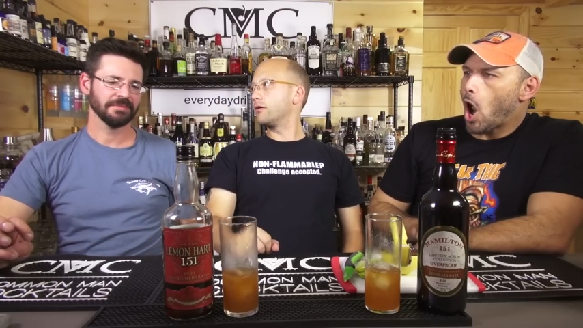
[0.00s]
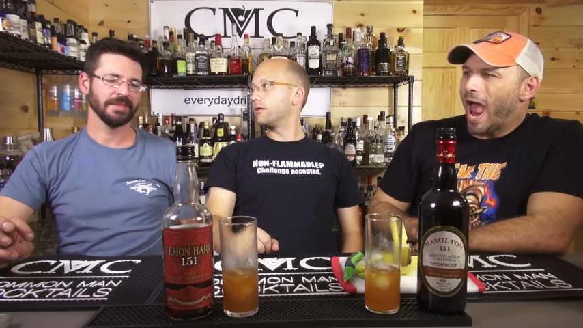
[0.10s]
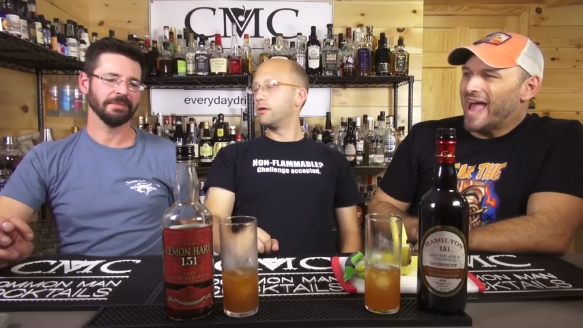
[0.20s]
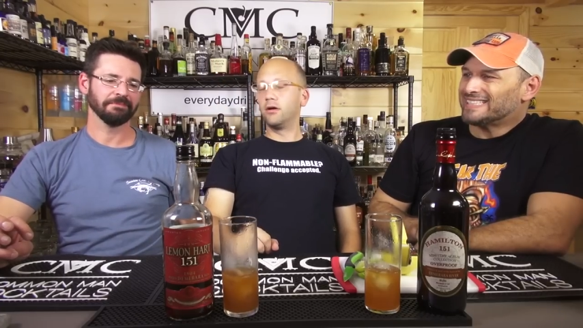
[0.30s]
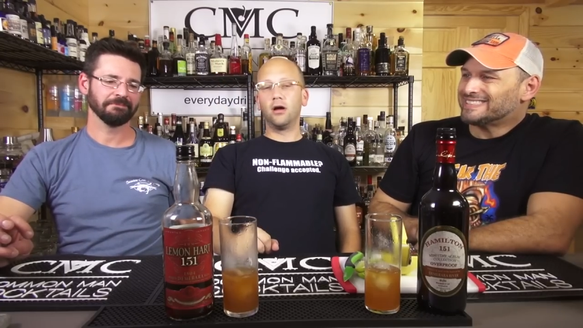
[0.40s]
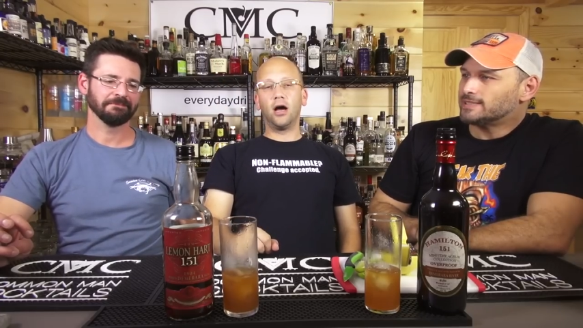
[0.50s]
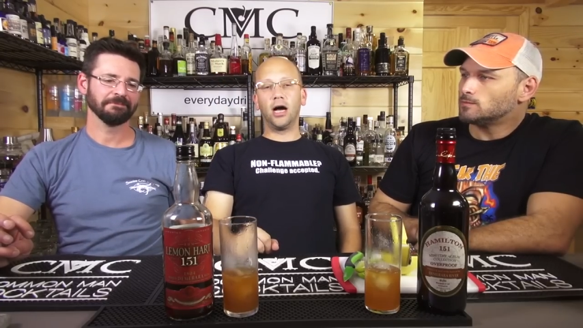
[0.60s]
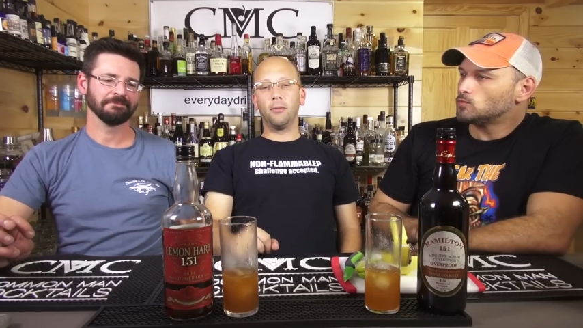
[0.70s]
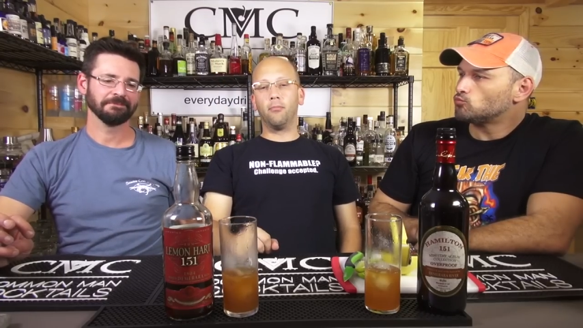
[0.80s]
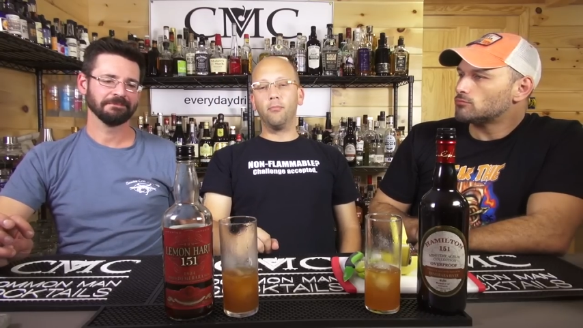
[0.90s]
Speaker 1: Yep.
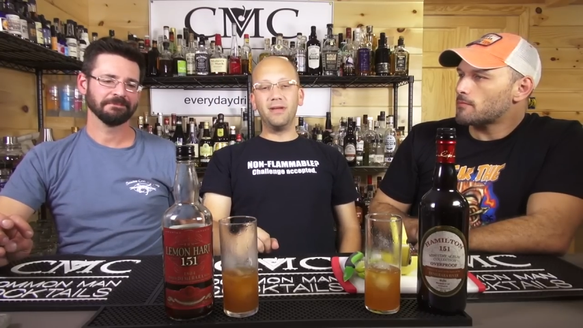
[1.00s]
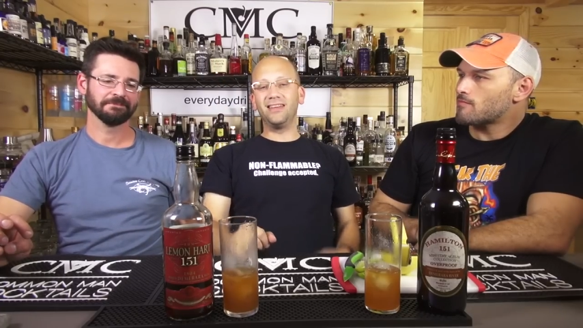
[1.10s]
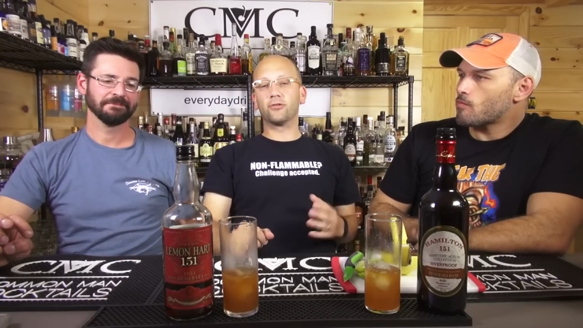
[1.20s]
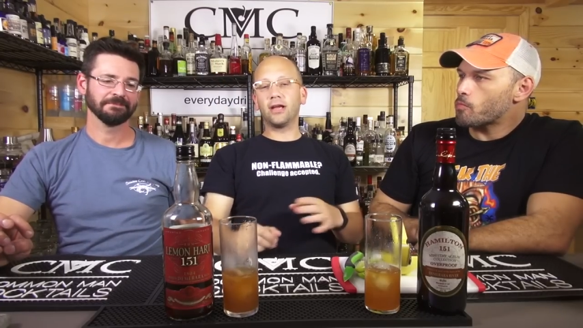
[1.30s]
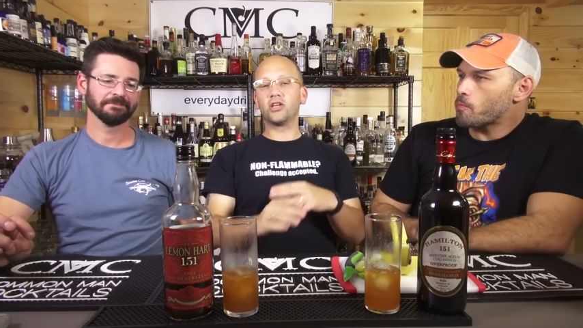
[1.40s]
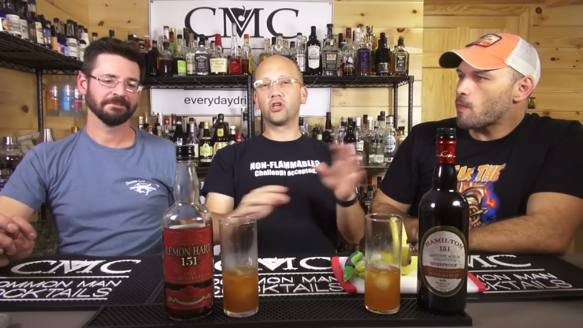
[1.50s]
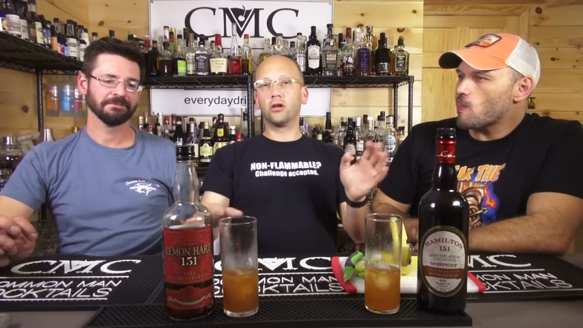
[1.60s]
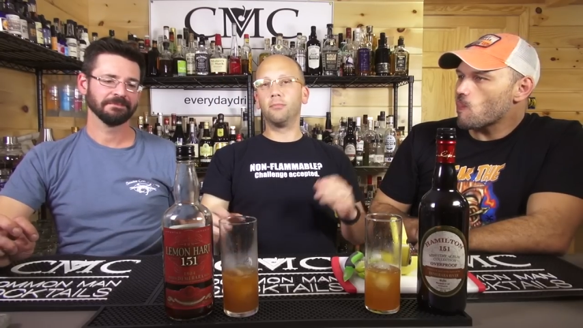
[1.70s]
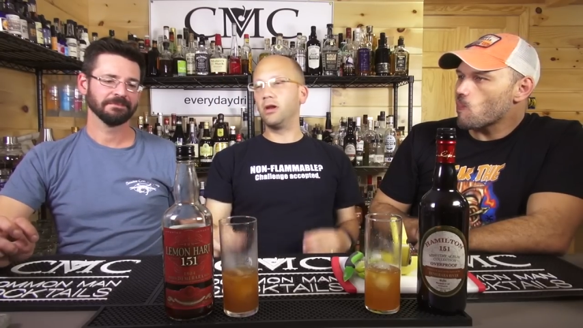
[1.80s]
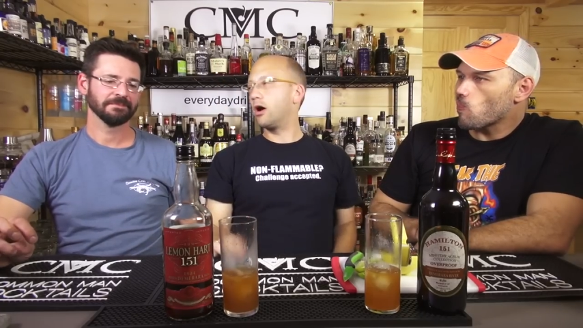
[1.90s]
Either case, you're going to be